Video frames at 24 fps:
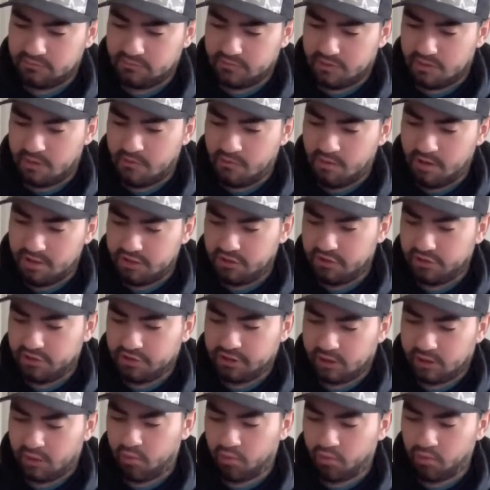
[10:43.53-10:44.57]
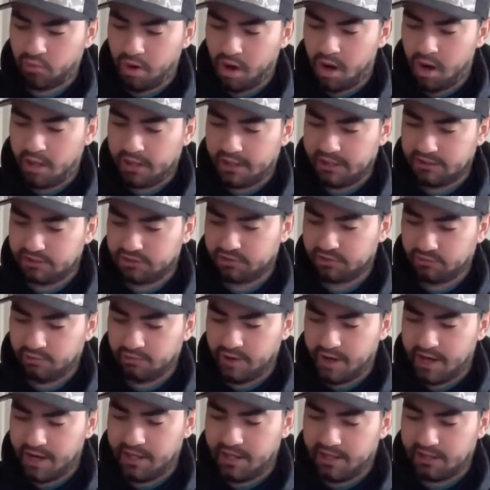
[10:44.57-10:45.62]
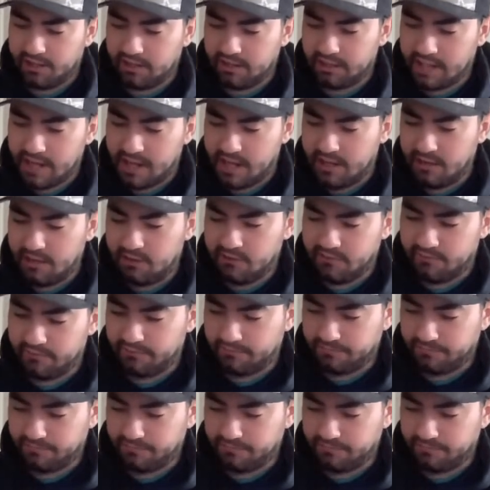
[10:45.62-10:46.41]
I want it to look like a rocky terrain, kind of.